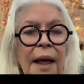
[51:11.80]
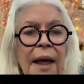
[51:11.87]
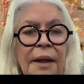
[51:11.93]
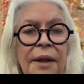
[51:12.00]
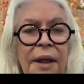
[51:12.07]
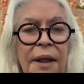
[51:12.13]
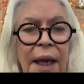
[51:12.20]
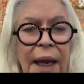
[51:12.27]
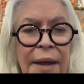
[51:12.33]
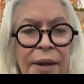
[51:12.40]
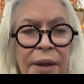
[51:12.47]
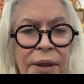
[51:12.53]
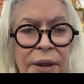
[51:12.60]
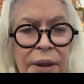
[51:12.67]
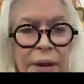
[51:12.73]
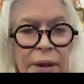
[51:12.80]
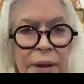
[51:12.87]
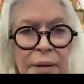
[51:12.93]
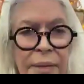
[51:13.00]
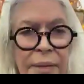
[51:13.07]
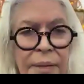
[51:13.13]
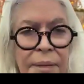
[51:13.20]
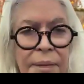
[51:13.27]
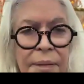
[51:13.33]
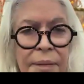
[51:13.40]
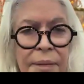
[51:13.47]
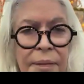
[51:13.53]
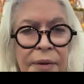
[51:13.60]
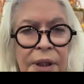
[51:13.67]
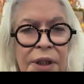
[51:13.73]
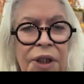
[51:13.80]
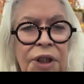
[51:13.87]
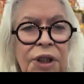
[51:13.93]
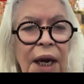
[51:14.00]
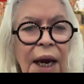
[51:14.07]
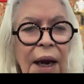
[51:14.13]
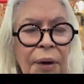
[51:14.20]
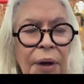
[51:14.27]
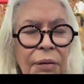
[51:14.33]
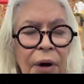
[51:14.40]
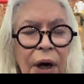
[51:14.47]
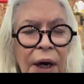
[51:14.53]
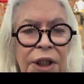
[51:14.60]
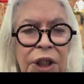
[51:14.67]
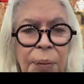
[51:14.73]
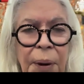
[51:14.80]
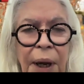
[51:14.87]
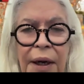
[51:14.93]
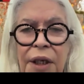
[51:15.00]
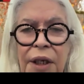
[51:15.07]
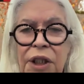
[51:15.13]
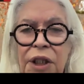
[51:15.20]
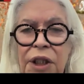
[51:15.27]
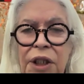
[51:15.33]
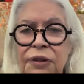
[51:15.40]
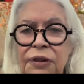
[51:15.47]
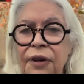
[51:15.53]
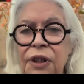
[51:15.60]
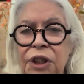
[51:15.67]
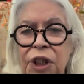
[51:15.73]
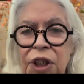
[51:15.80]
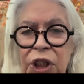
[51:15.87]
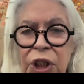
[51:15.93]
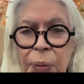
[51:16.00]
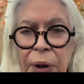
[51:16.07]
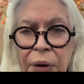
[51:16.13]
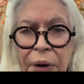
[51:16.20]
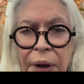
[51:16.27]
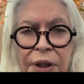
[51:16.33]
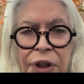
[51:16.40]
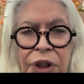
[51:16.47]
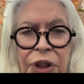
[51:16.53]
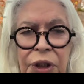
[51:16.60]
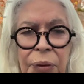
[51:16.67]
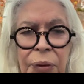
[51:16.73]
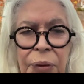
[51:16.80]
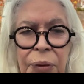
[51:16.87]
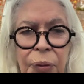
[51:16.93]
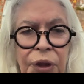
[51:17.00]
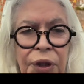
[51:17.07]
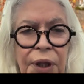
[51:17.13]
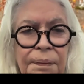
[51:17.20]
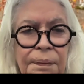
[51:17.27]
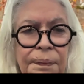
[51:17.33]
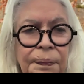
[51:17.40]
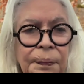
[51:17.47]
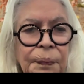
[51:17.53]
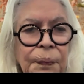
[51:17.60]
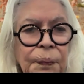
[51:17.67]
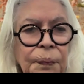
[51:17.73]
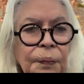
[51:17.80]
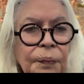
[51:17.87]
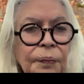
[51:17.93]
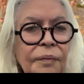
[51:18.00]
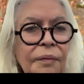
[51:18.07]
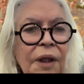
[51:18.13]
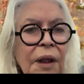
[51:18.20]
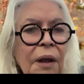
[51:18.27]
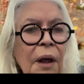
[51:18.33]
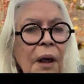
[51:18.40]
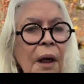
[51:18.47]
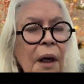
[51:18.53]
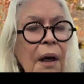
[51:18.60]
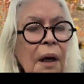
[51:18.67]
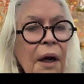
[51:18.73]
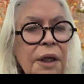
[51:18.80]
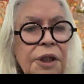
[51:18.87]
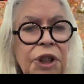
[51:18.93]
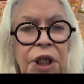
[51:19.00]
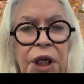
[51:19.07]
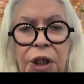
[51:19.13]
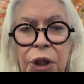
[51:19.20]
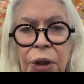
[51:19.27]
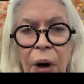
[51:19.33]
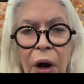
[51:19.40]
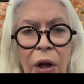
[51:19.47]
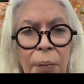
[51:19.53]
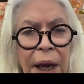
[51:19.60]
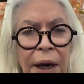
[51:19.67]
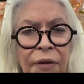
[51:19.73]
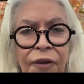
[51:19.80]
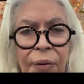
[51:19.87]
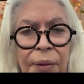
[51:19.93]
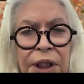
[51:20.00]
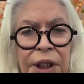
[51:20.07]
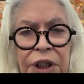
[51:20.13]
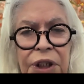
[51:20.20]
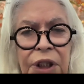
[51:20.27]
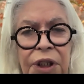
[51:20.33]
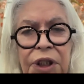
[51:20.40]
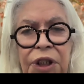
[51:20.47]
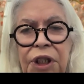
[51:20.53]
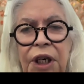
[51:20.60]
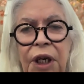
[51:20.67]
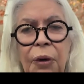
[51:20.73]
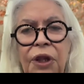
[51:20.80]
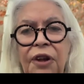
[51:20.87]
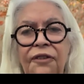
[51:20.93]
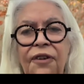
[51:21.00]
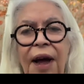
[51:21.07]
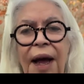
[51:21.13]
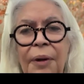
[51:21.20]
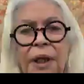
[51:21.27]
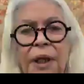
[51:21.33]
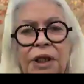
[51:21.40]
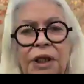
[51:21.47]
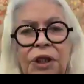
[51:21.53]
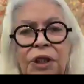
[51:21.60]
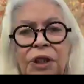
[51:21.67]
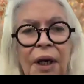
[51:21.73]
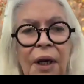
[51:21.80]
And this is how he writes about his first experience with them. I could see two old men from a distance sitting with their families.